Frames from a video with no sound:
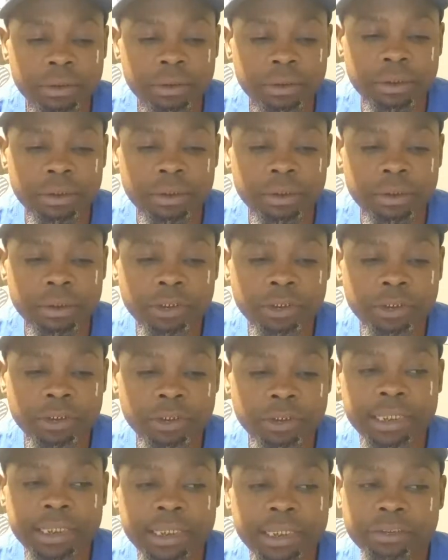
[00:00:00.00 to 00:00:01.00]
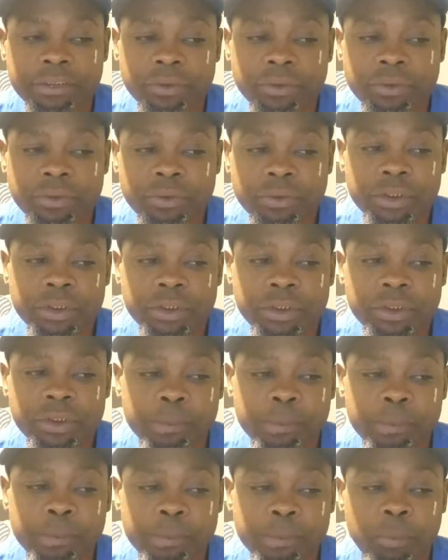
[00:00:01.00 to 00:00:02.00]
so many things you can
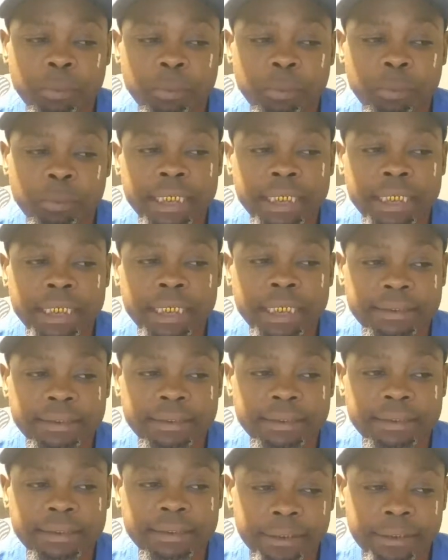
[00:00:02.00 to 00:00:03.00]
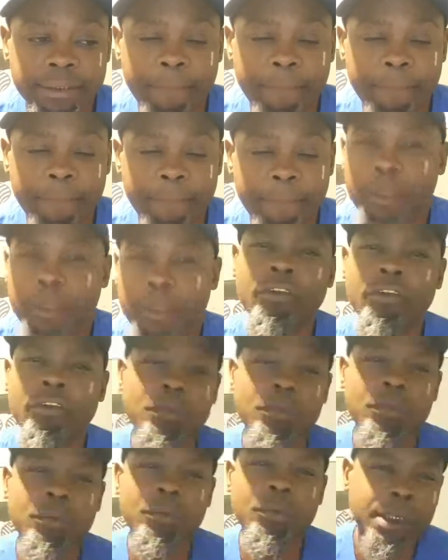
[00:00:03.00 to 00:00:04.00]
do. But one thing I can say: don't
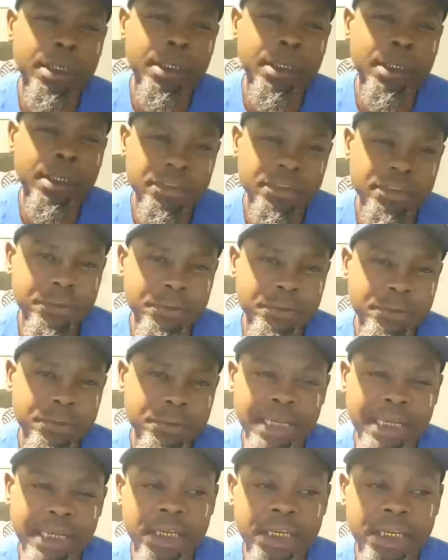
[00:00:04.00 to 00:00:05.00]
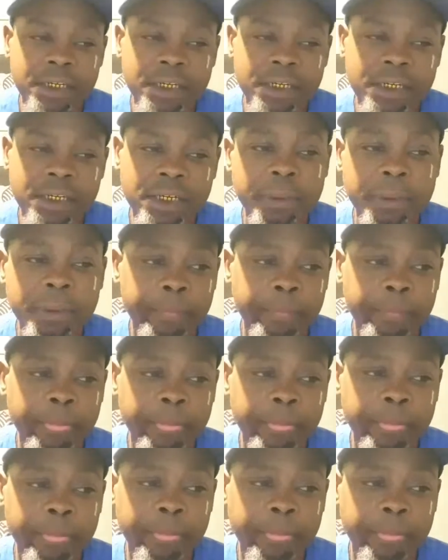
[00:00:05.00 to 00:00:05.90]
overwhelm yourself when you have a lot on your plate.